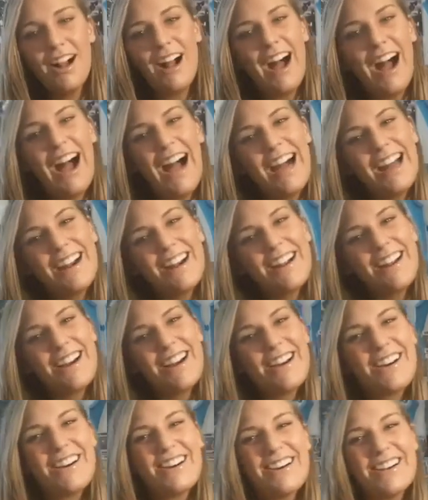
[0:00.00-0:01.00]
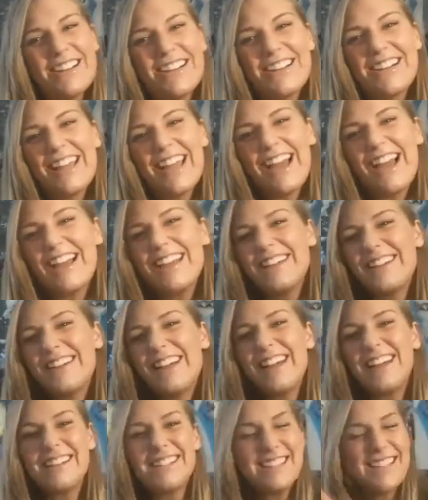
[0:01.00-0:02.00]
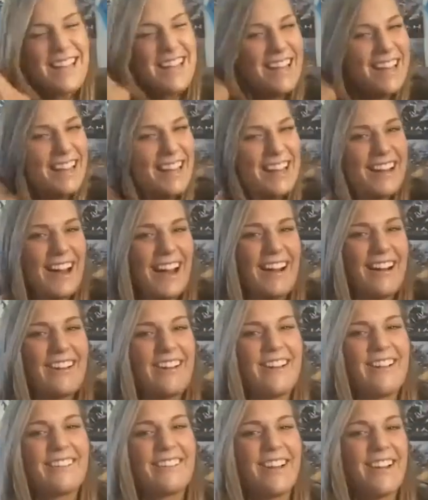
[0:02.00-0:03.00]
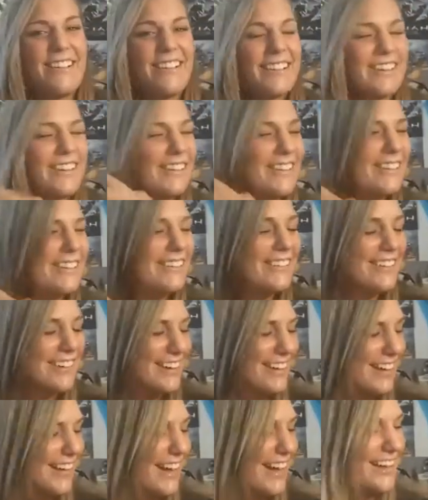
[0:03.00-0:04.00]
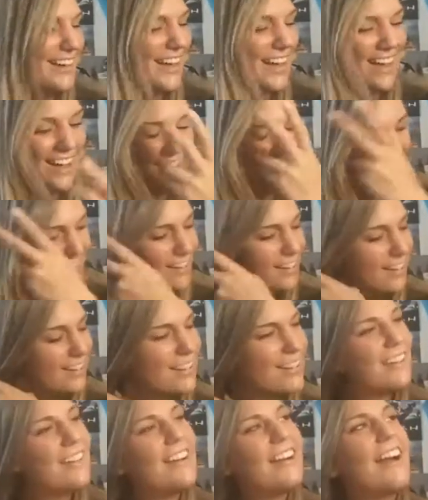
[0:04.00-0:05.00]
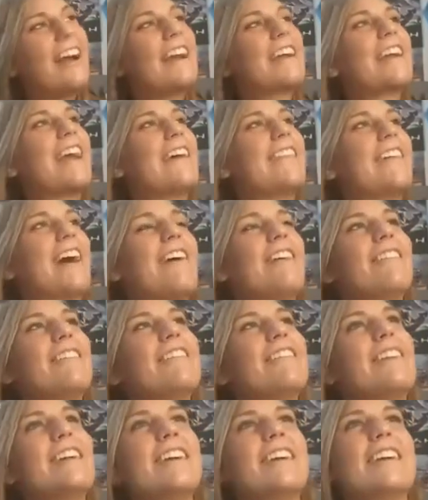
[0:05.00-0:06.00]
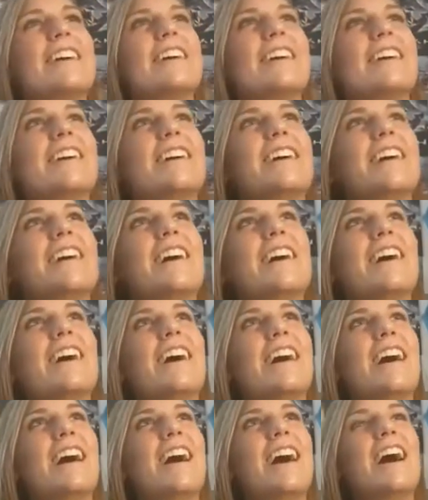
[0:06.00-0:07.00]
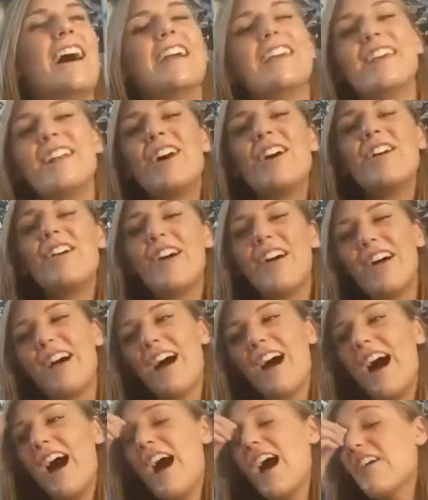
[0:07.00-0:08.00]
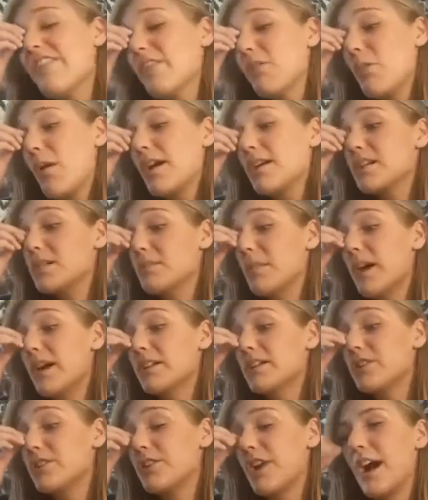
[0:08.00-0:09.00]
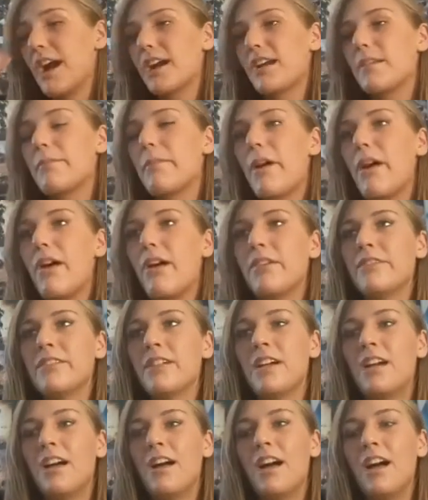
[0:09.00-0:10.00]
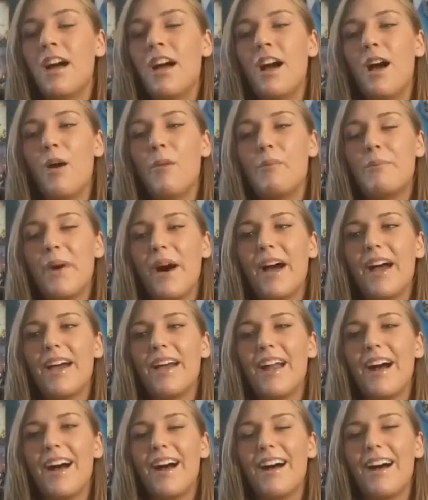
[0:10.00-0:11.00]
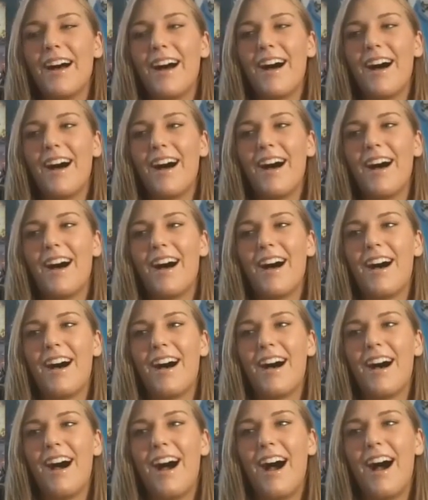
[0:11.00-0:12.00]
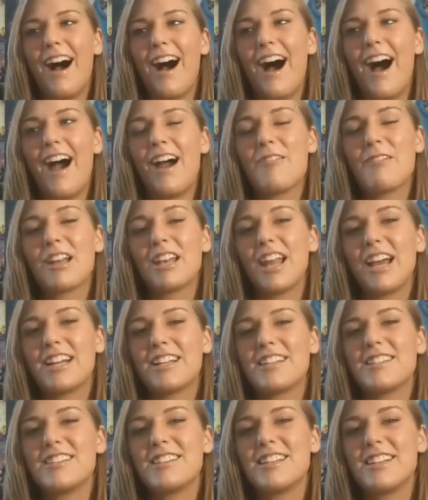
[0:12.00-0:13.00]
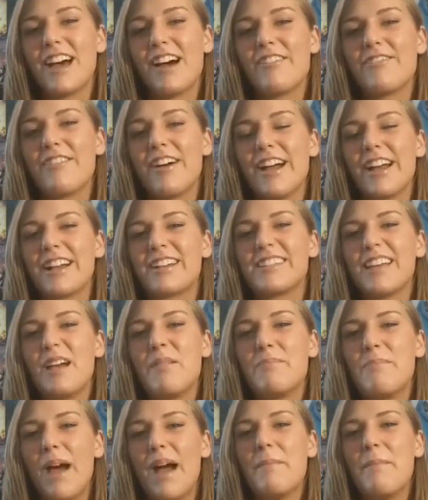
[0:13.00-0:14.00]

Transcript: I don't know, you can't say, I don't know, Goku, again, that would be, you know, I haven't watched much Dragon Ball, but I would like to see that fight, because I bet